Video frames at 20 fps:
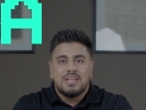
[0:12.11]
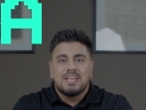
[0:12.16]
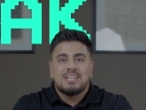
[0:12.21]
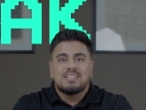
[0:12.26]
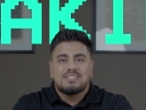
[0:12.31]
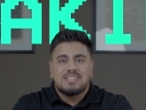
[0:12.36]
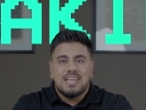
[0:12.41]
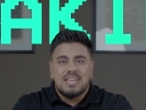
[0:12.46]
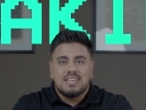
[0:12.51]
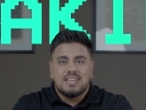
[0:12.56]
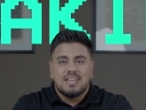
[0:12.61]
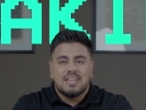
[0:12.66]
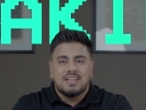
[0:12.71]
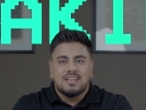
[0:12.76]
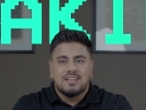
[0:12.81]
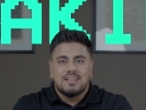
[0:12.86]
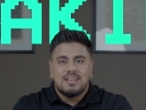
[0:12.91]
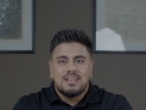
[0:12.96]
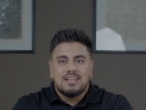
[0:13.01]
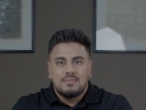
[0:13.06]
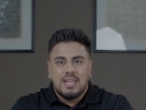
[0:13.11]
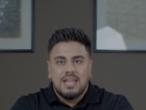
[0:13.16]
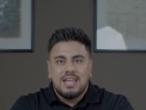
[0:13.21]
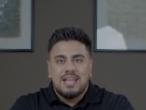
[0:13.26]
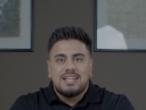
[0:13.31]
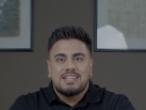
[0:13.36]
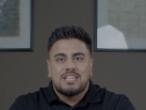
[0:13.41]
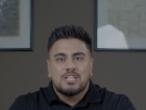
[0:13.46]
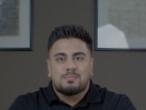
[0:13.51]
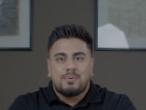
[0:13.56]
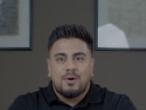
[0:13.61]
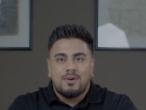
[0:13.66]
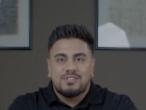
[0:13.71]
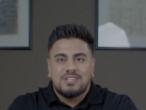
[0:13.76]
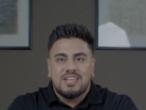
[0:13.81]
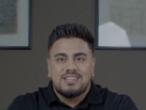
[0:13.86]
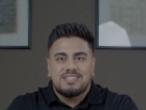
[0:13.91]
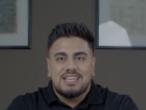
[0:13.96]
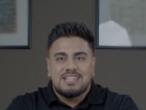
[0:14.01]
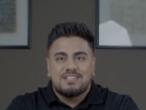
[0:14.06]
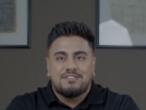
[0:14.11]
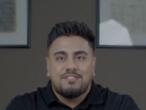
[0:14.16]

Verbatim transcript: staking. This process is